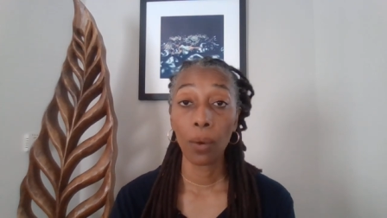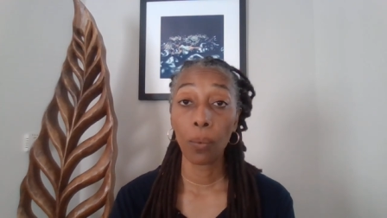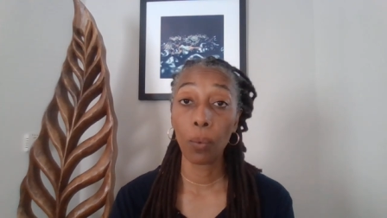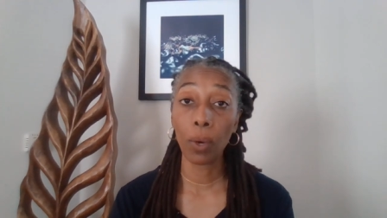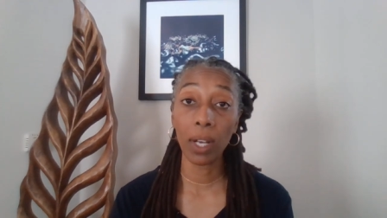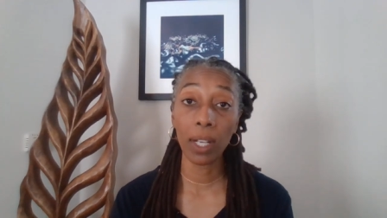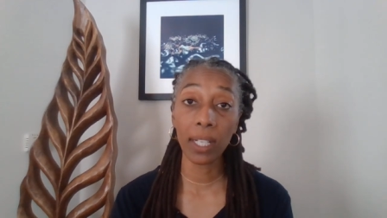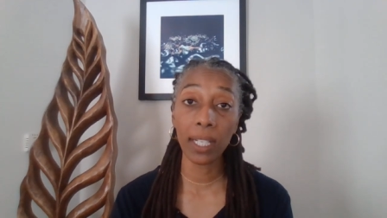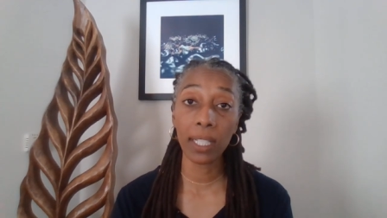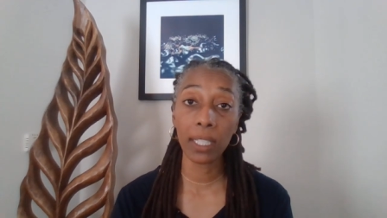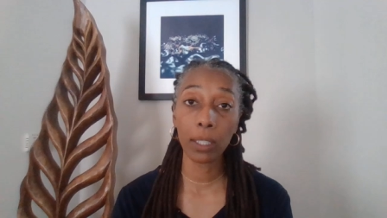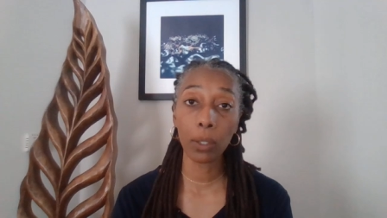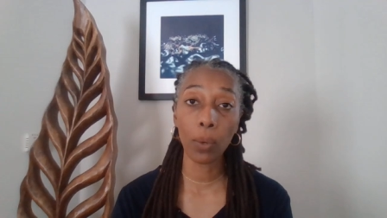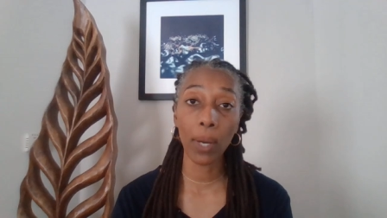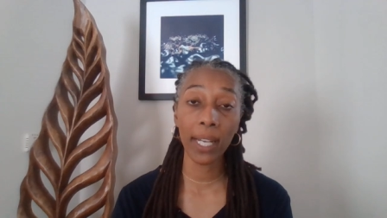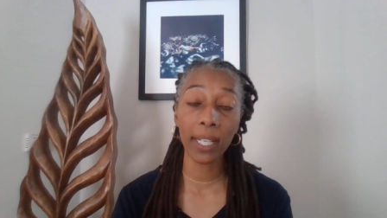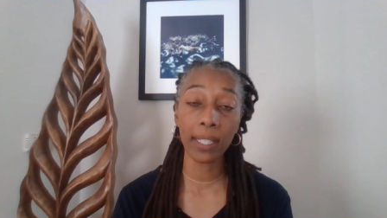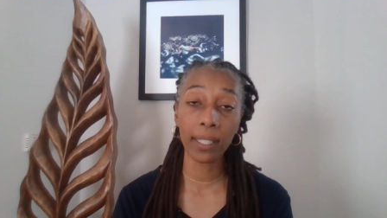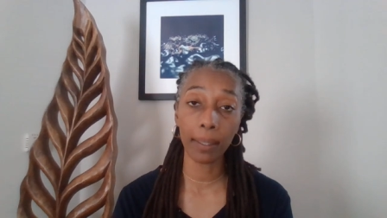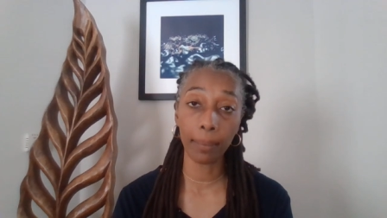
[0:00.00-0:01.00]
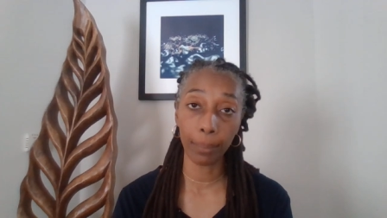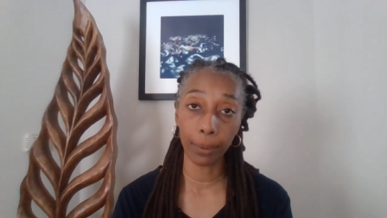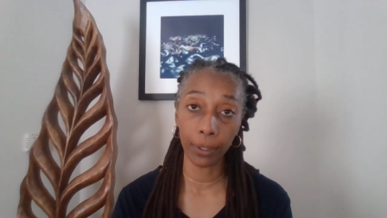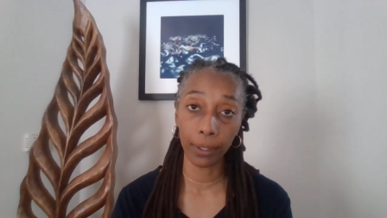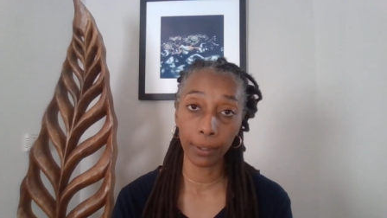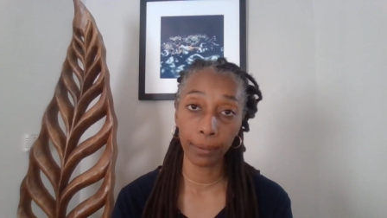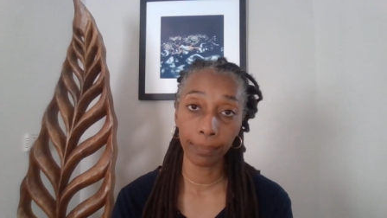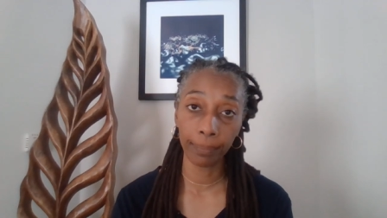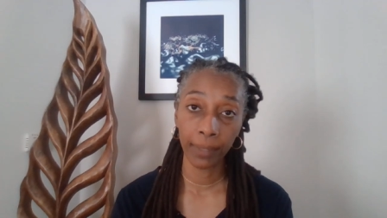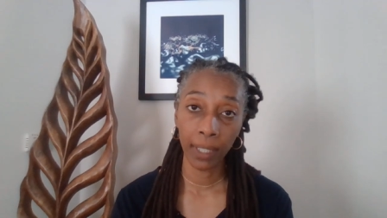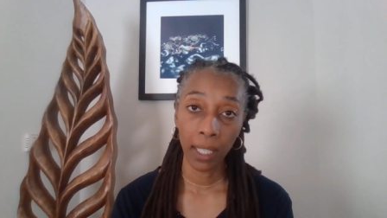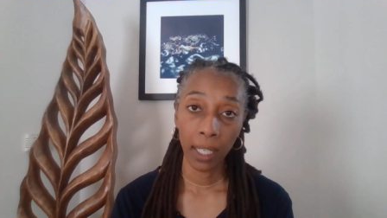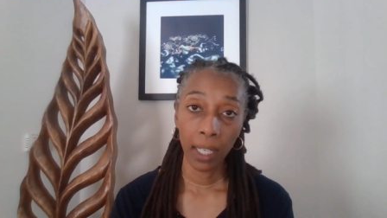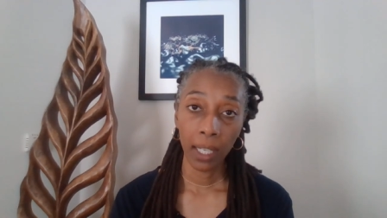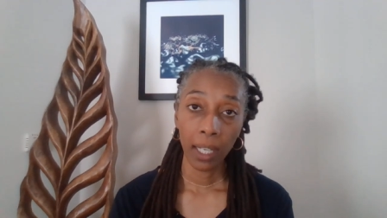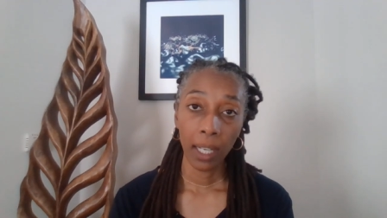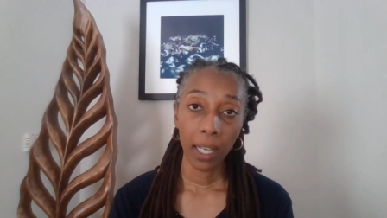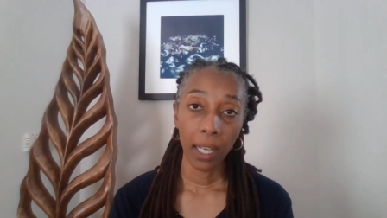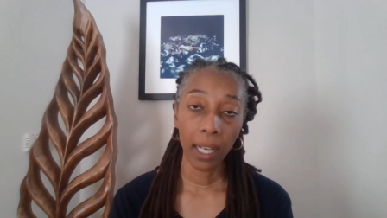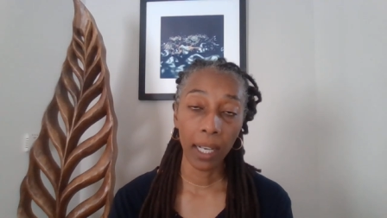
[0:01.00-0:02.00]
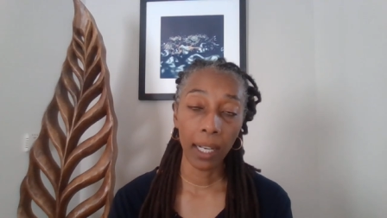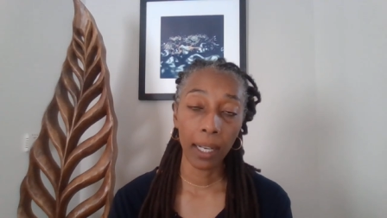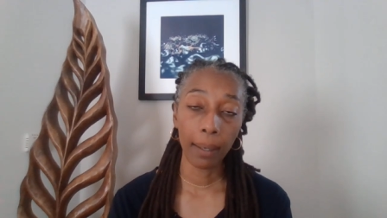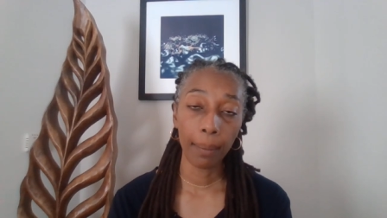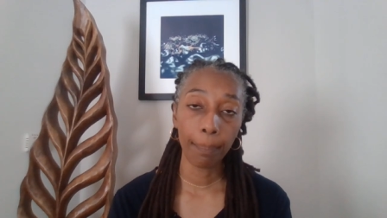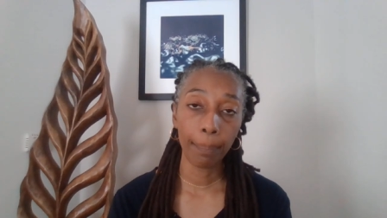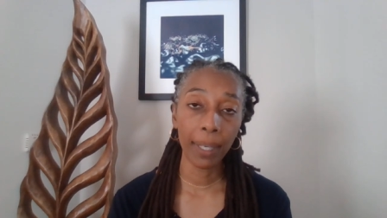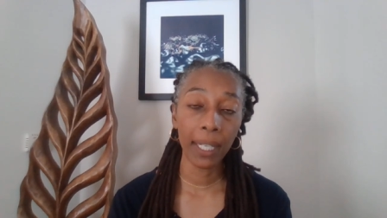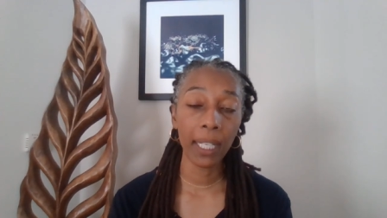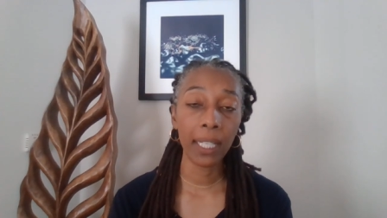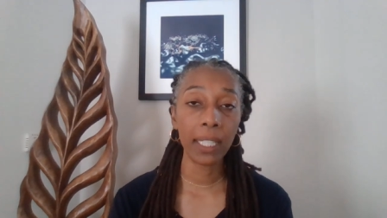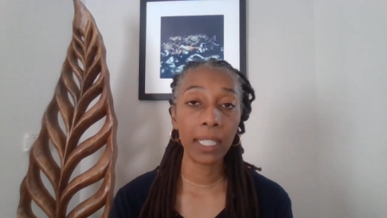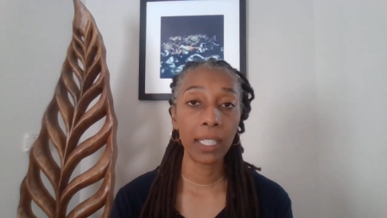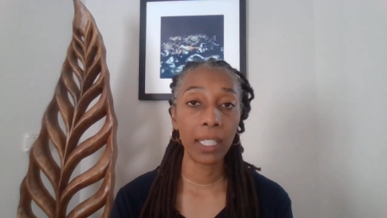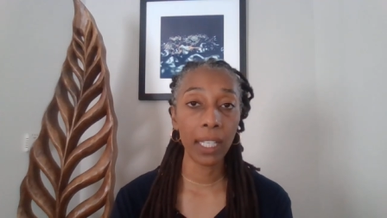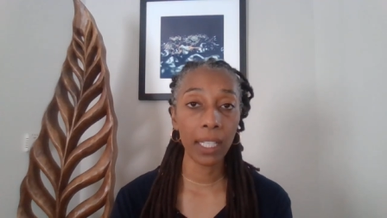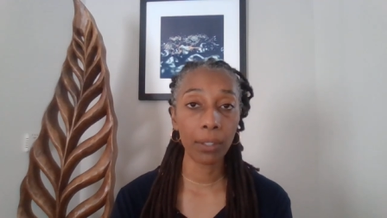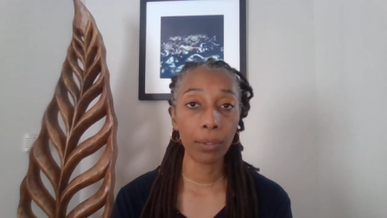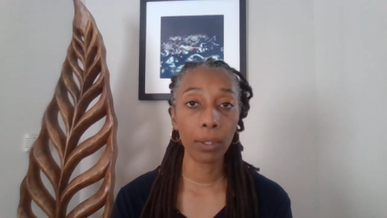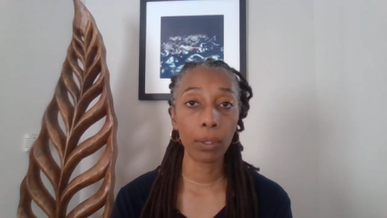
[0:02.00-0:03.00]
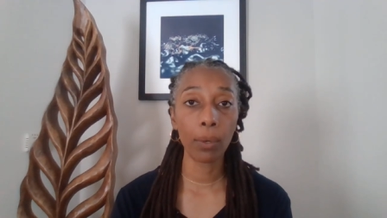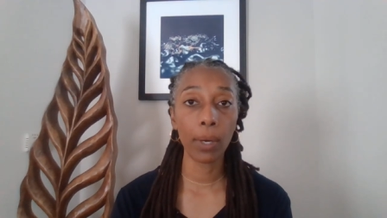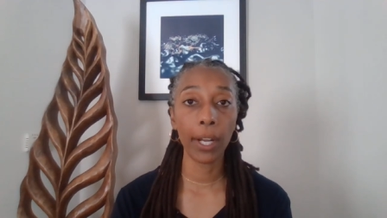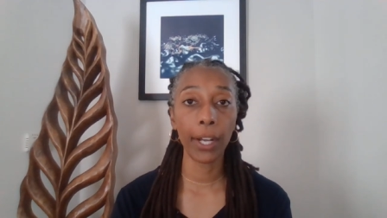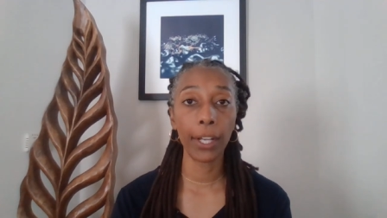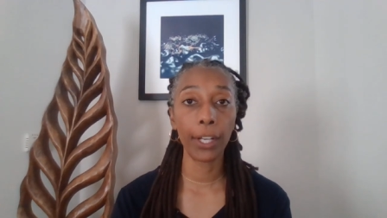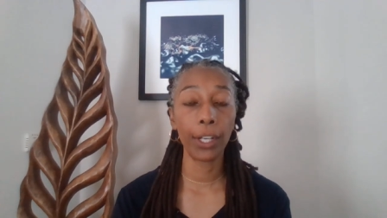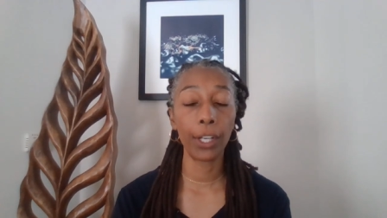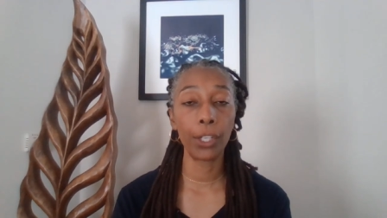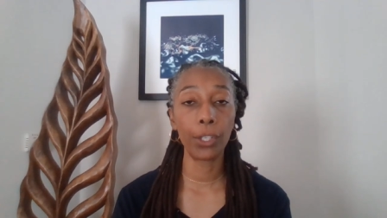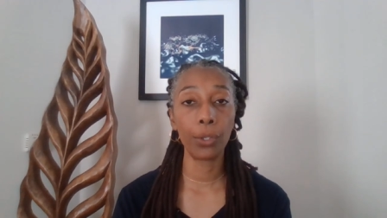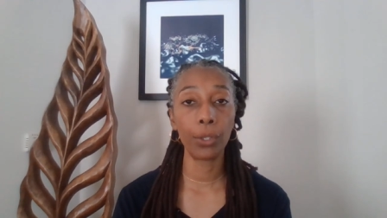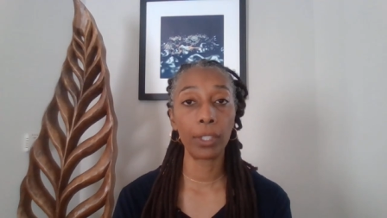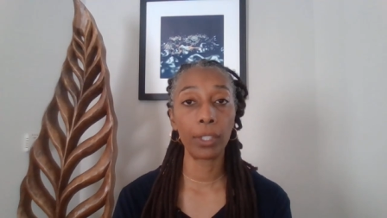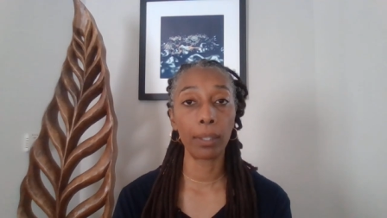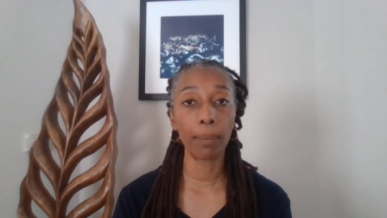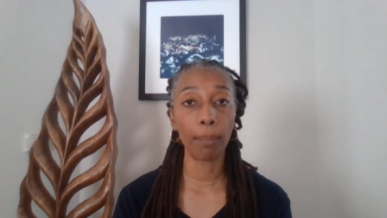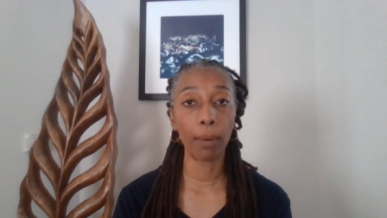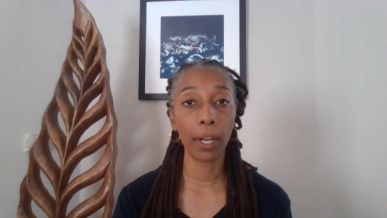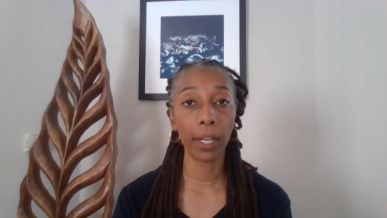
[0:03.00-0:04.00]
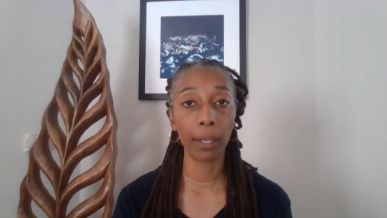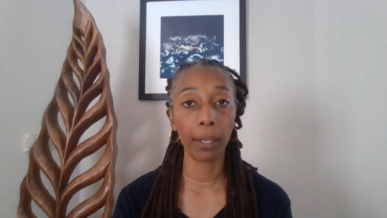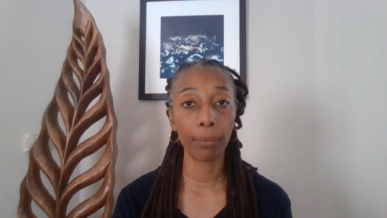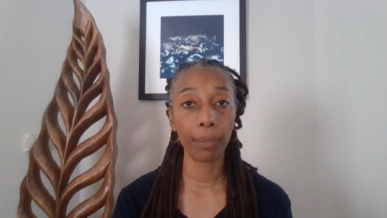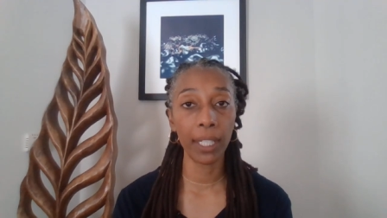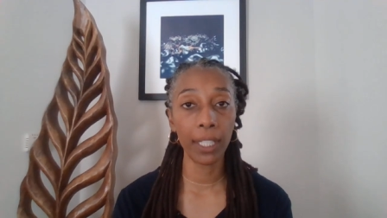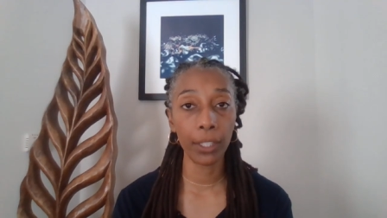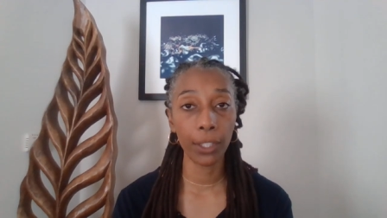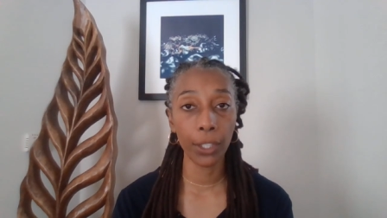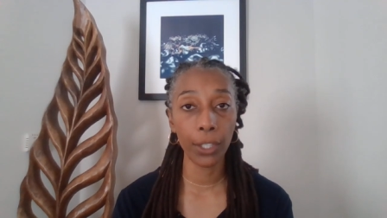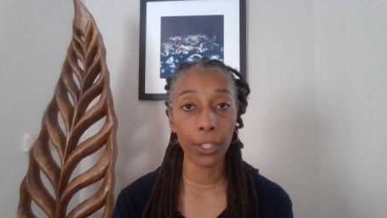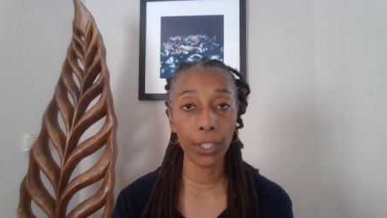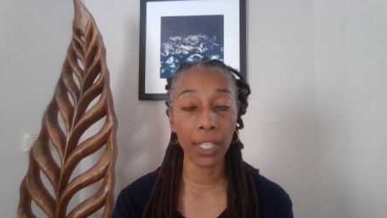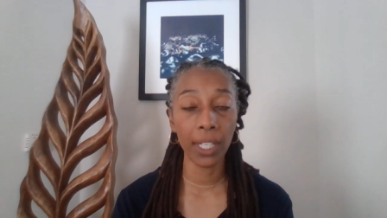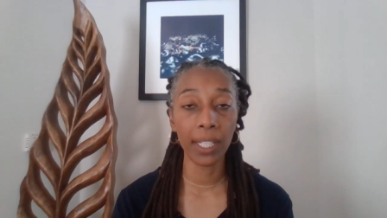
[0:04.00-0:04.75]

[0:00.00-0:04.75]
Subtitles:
Well, it's quite simple, but it does require you to do some market research.